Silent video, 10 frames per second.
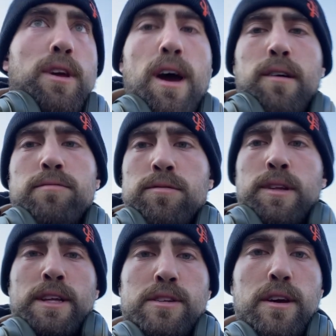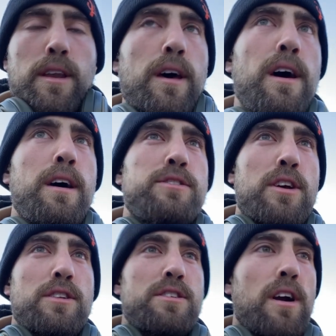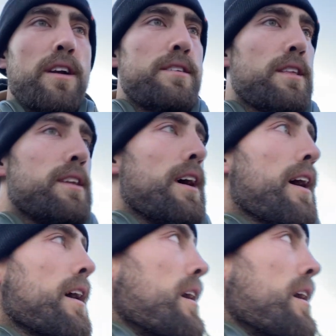yeah, that's good. It's a good start to the day.